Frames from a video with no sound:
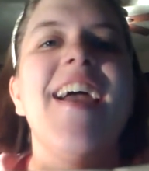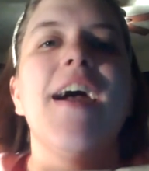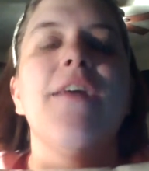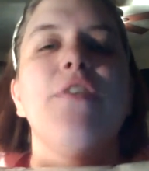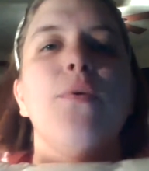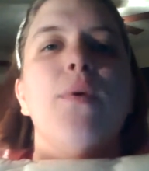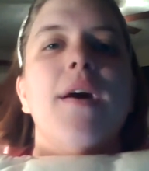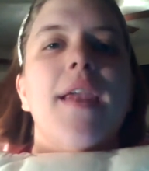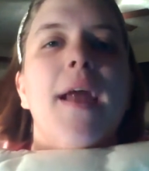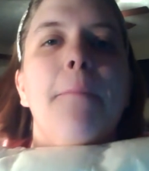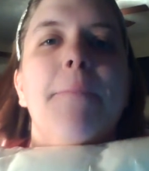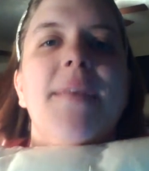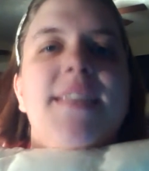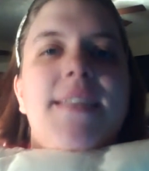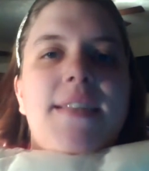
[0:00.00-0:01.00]
everyone,
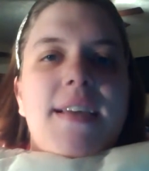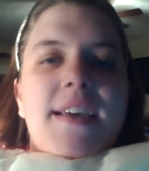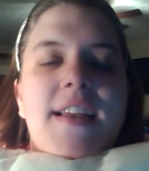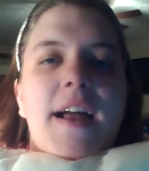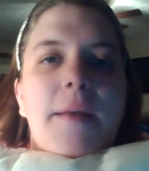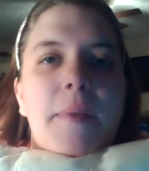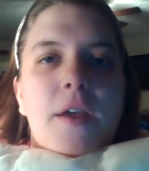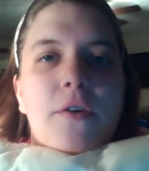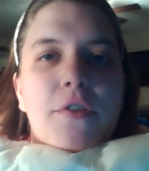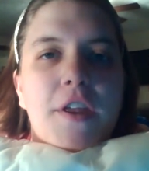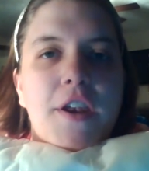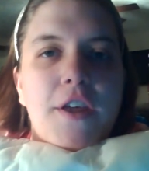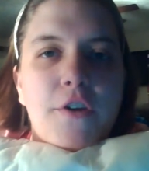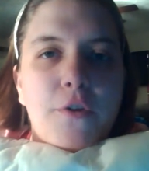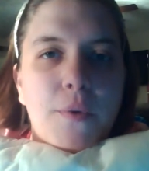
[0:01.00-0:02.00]
I'm Misty and I'm here with
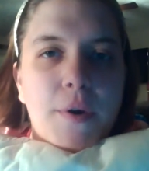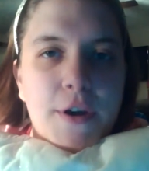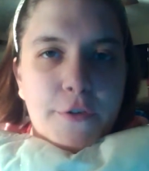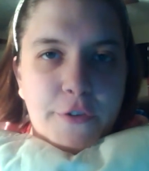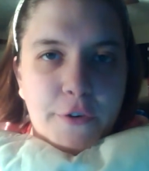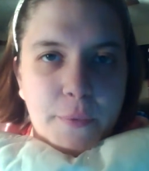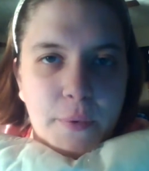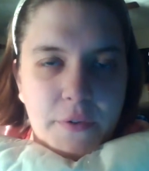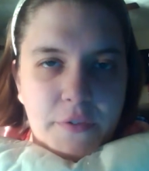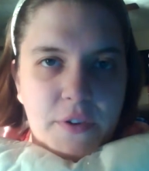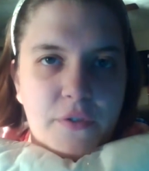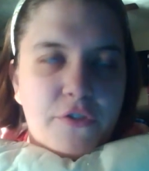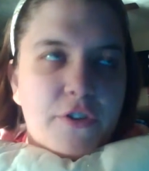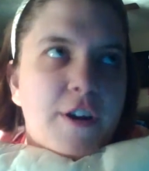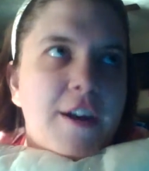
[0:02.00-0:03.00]
another wonderful review
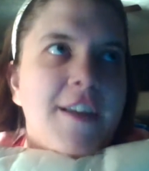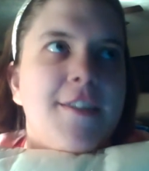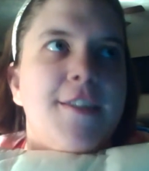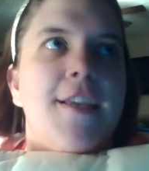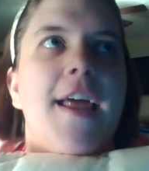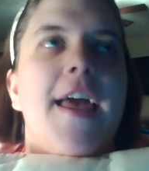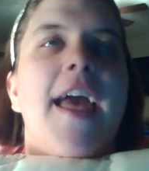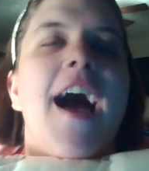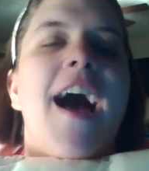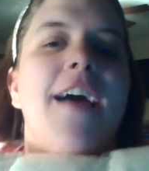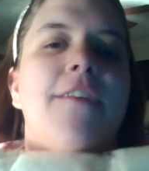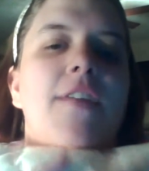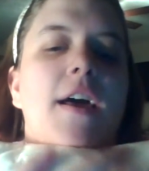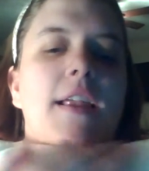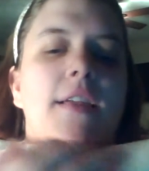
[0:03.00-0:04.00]
for you today. I
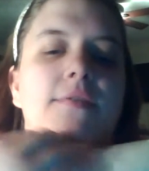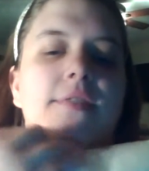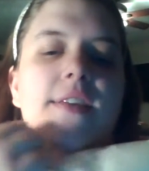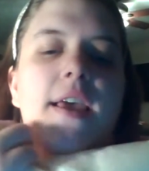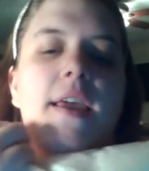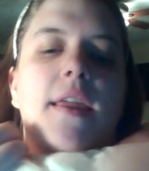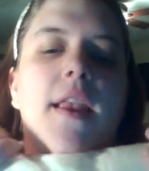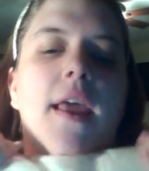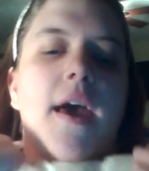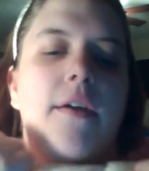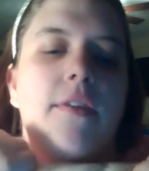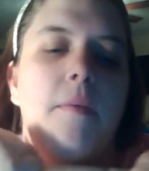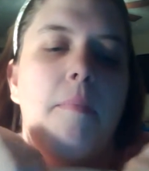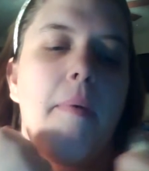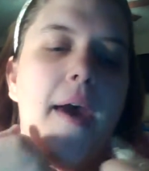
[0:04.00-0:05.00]
have not even taken it out
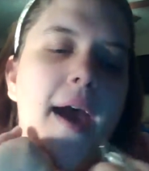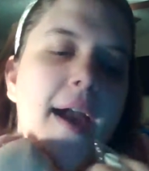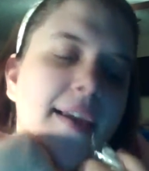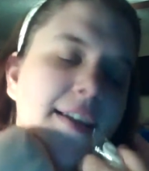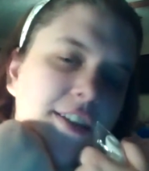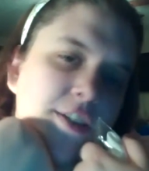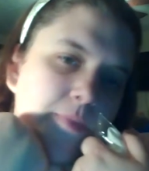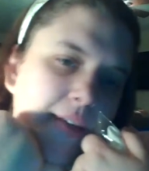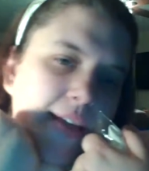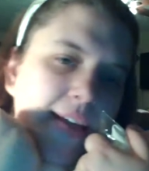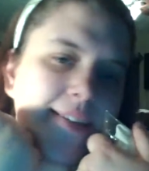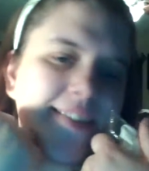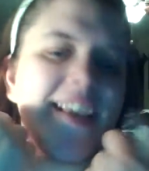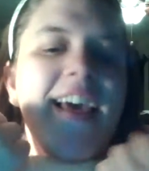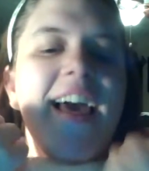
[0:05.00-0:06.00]
of the package
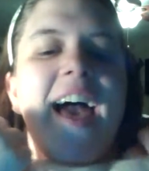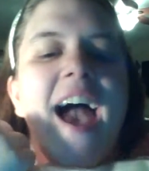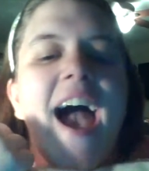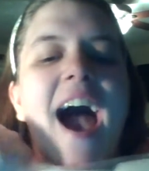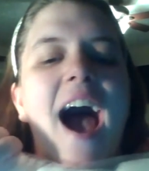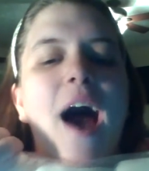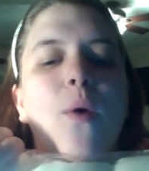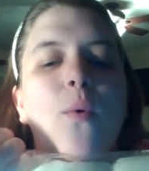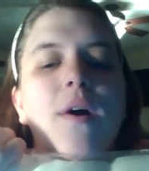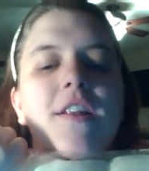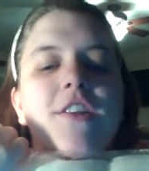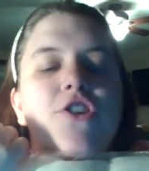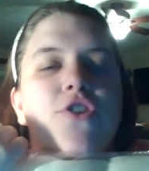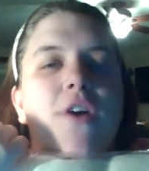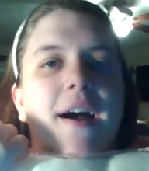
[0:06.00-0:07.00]
because I
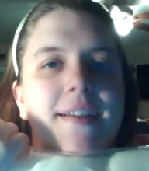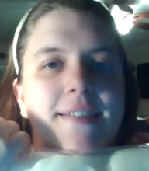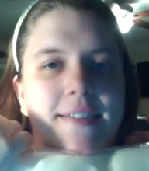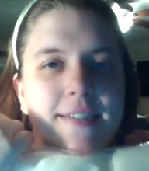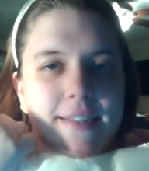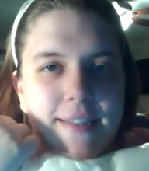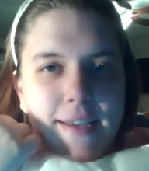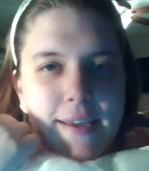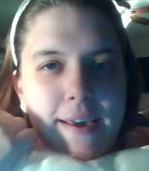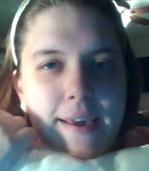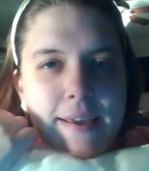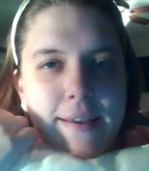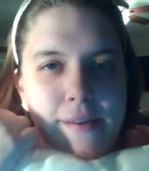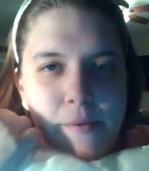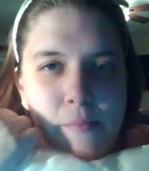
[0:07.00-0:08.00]
wanted you guys to see
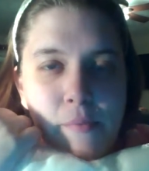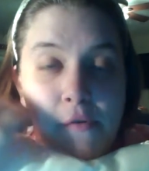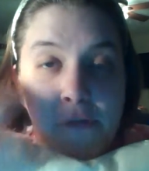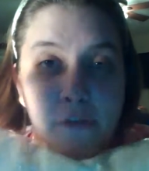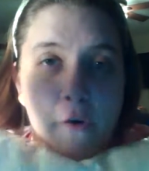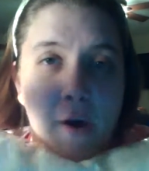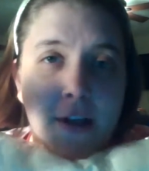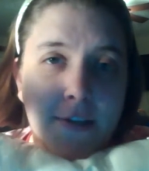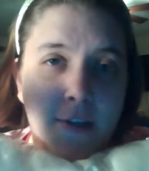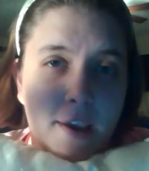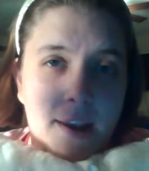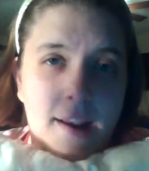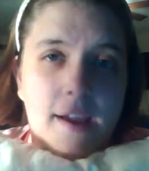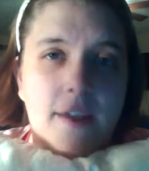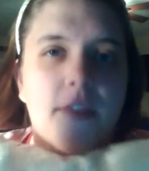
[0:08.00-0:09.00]
it before I took
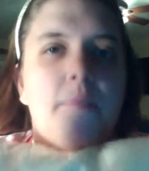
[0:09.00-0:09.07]
it out of the